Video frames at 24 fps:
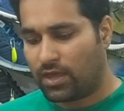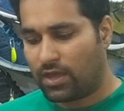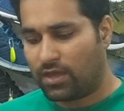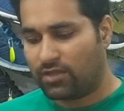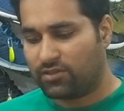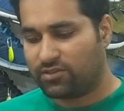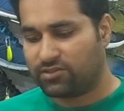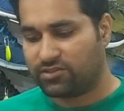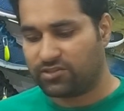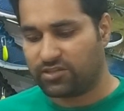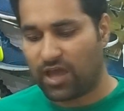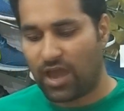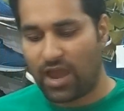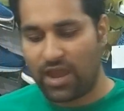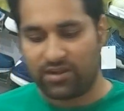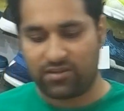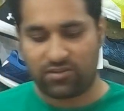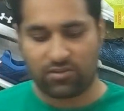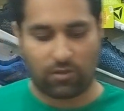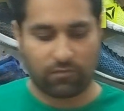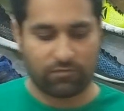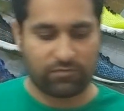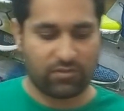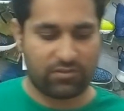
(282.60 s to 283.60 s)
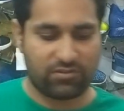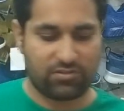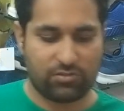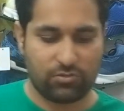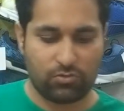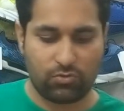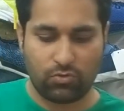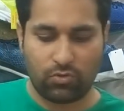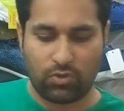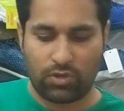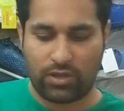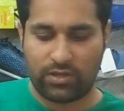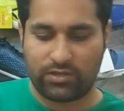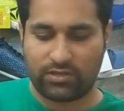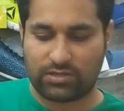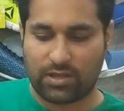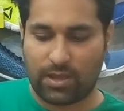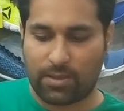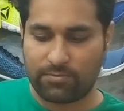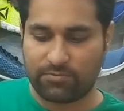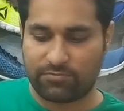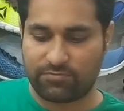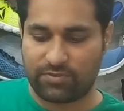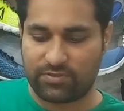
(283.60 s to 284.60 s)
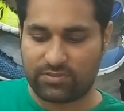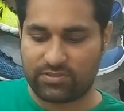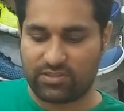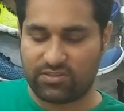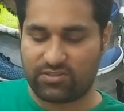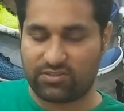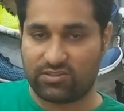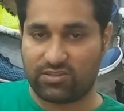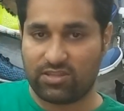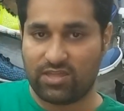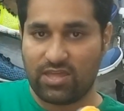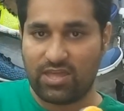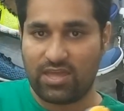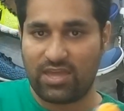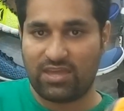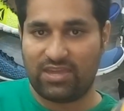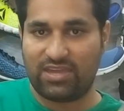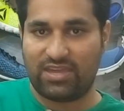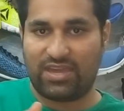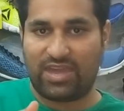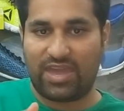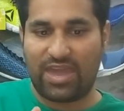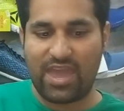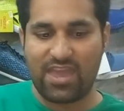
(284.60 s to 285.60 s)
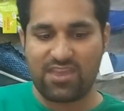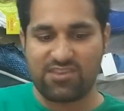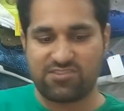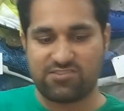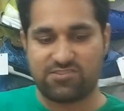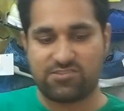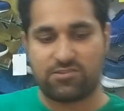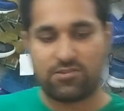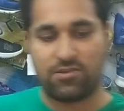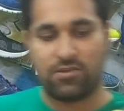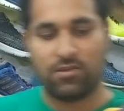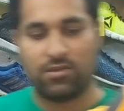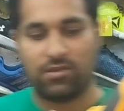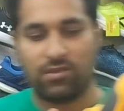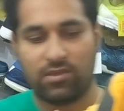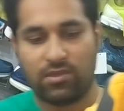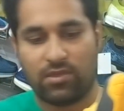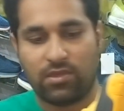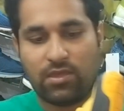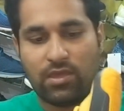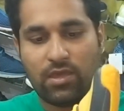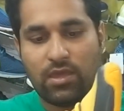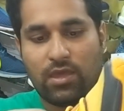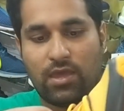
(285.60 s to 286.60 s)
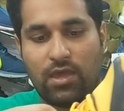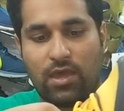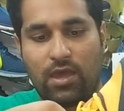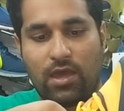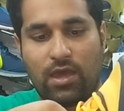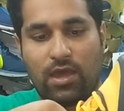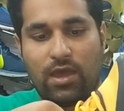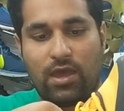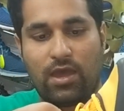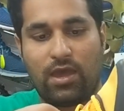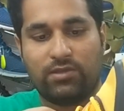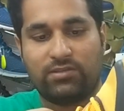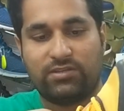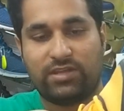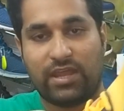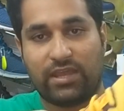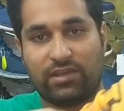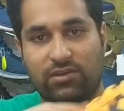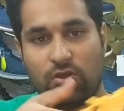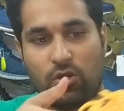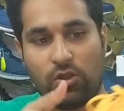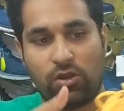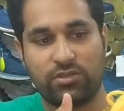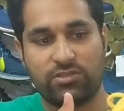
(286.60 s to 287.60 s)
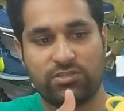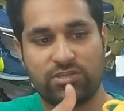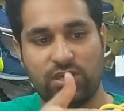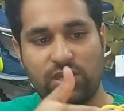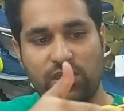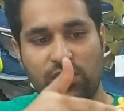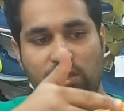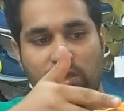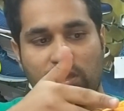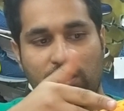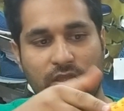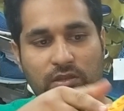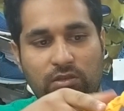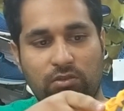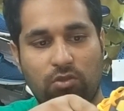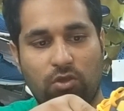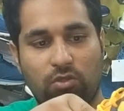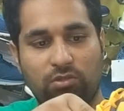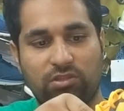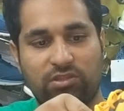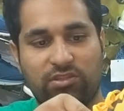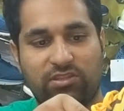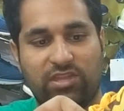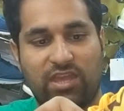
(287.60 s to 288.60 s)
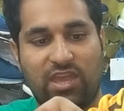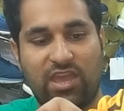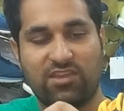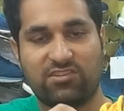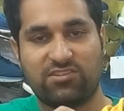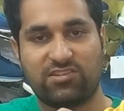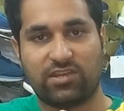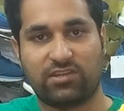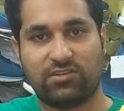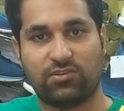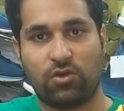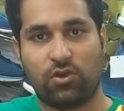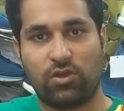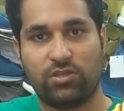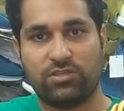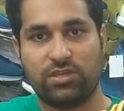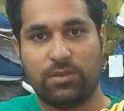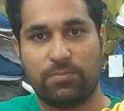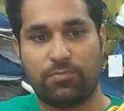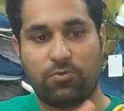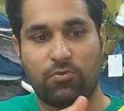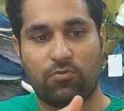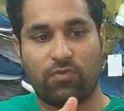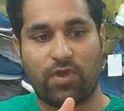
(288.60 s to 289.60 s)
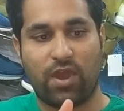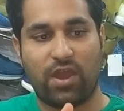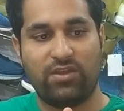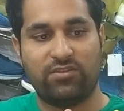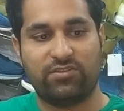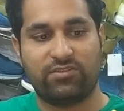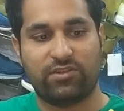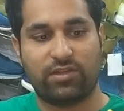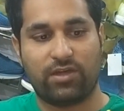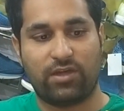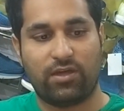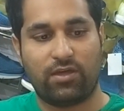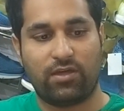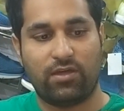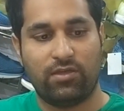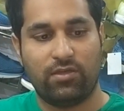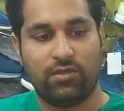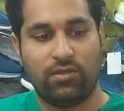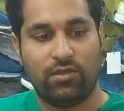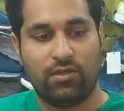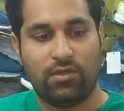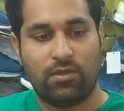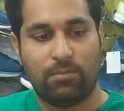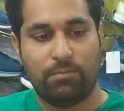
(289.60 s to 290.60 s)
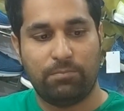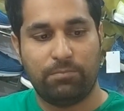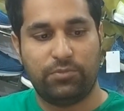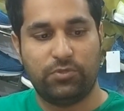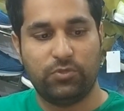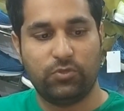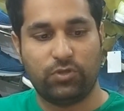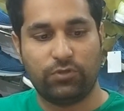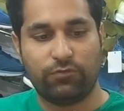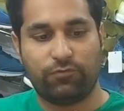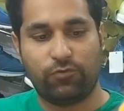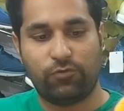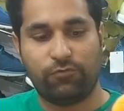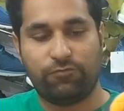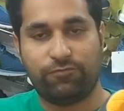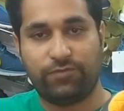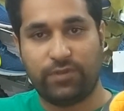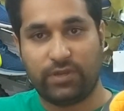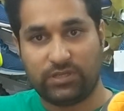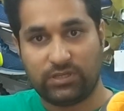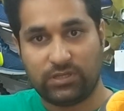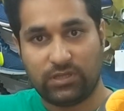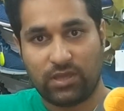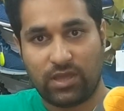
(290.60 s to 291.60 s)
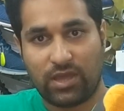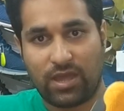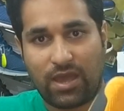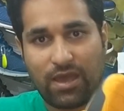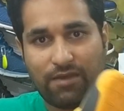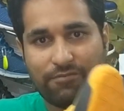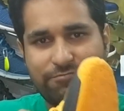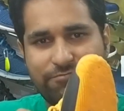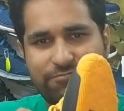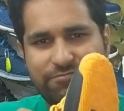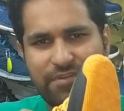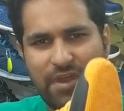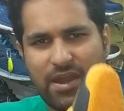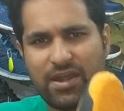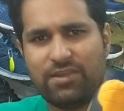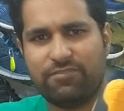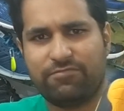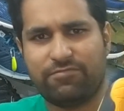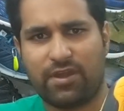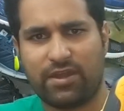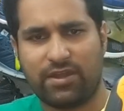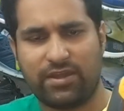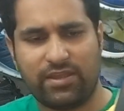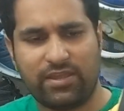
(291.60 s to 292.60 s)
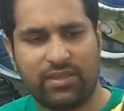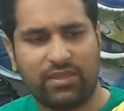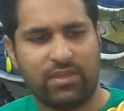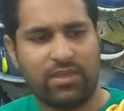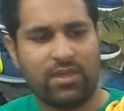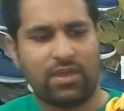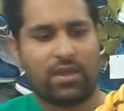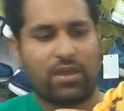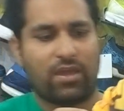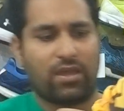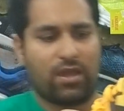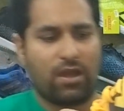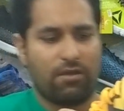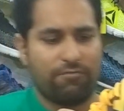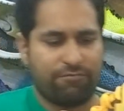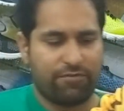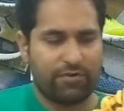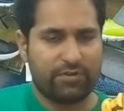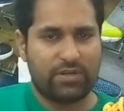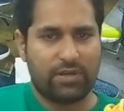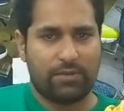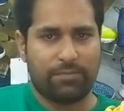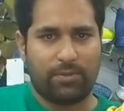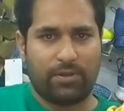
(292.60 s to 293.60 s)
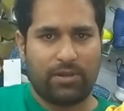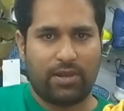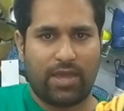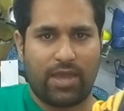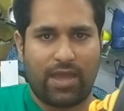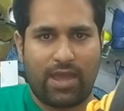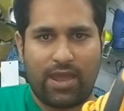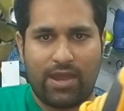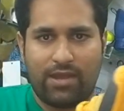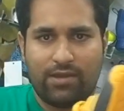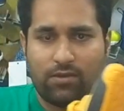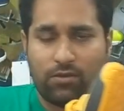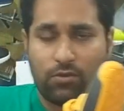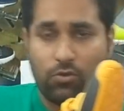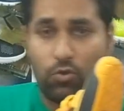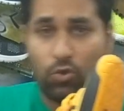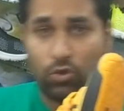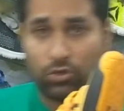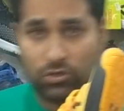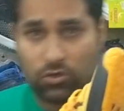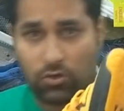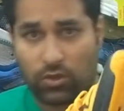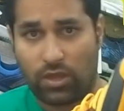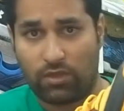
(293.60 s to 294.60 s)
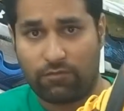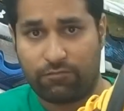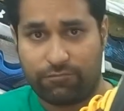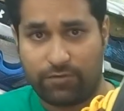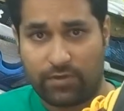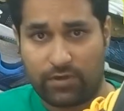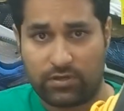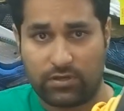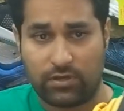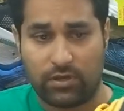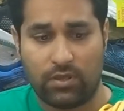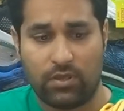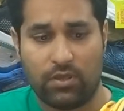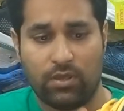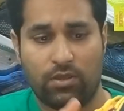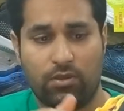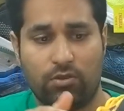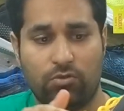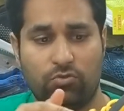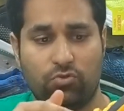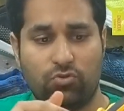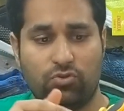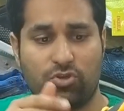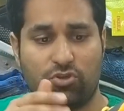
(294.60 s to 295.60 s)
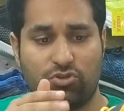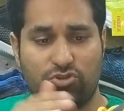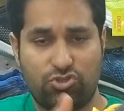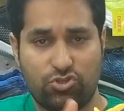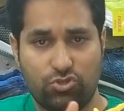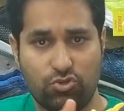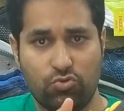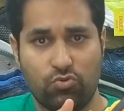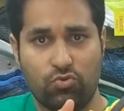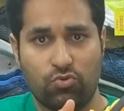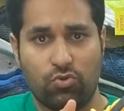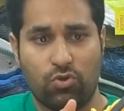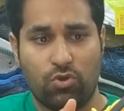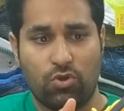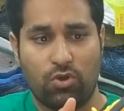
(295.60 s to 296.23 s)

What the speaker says: sides of this shoe, it comes with this caged technology. Now, this cage technology provides a beautiful fit, a very comfortable and good-looking fit to your shoe.